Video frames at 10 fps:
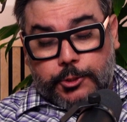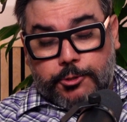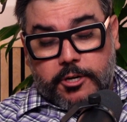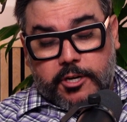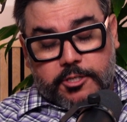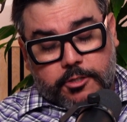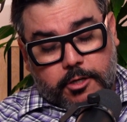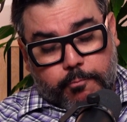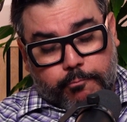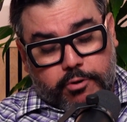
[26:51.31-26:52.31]

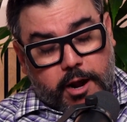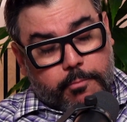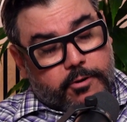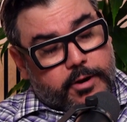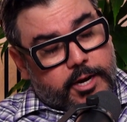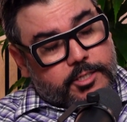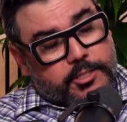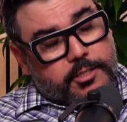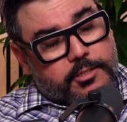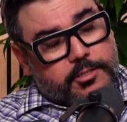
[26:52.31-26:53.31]
traditional
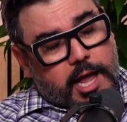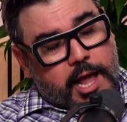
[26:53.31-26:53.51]
preparations,